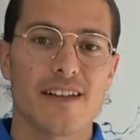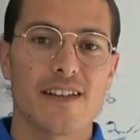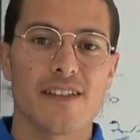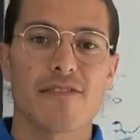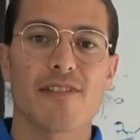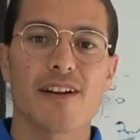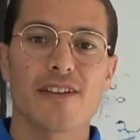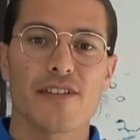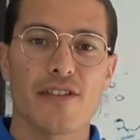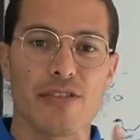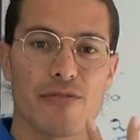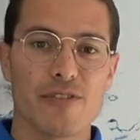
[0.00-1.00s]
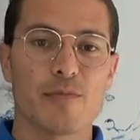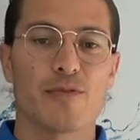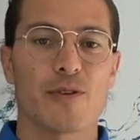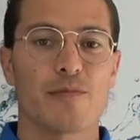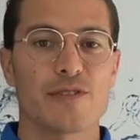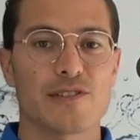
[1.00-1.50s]
There are 3
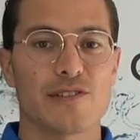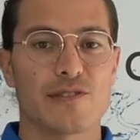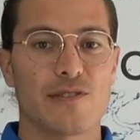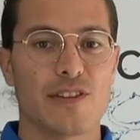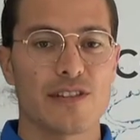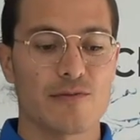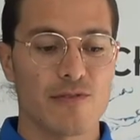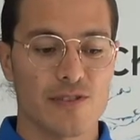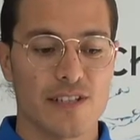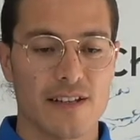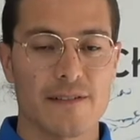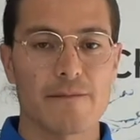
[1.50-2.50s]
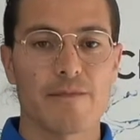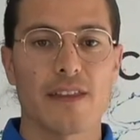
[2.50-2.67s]
properties to this water: